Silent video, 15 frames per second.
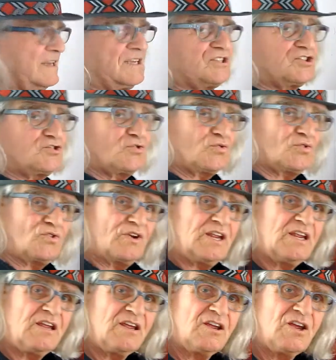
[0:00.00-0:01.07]
this
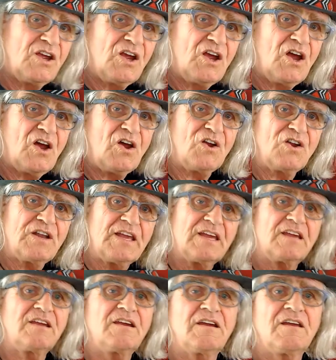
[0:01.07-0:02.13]
story a
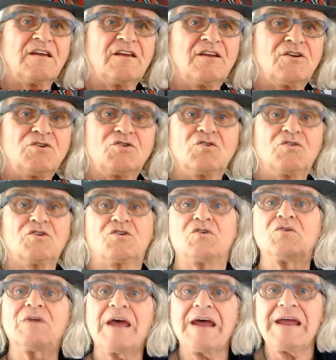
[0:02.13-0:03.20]
link to the
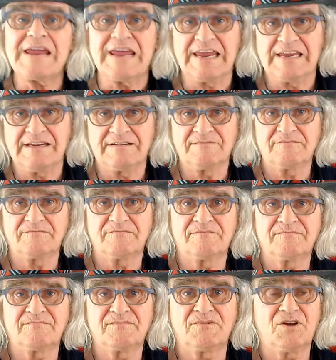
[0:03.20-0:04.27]
today,
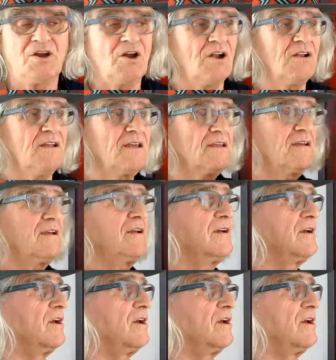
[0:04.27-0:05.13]
a link